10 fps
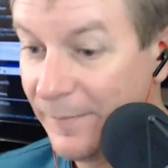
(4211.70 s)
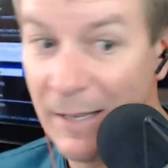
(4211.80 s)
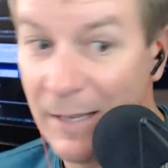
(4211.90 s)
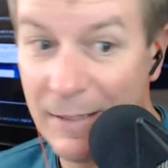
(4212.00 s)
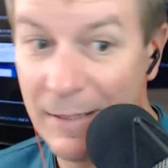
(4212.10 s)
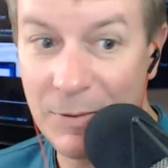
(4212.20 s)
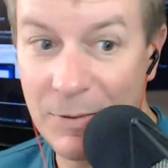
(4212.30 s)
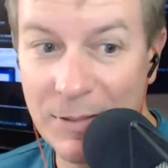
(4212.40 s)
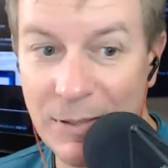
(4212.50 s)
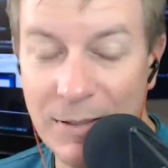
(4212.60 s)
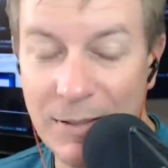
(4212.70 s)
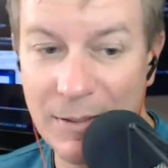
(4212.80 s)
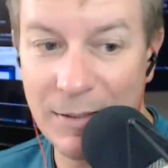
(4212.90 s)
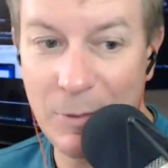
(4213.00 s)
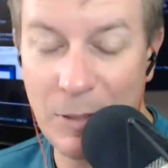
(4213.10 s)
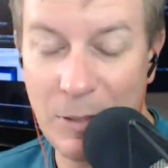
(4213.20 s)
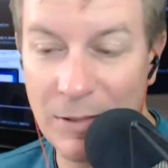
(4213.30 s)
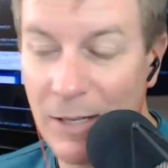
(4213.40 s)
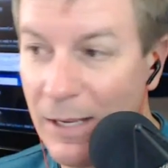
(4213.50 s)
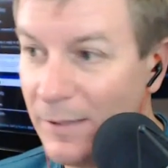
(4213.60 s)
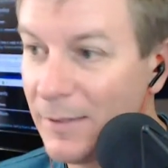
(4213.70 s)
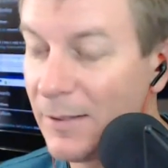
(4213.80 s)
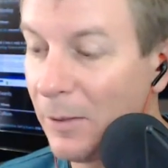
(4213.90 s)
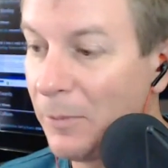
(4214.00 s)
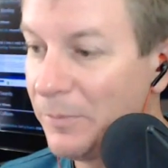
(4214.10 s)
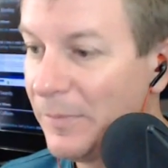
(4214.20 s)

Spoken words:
Yeah, this one's since 2008. So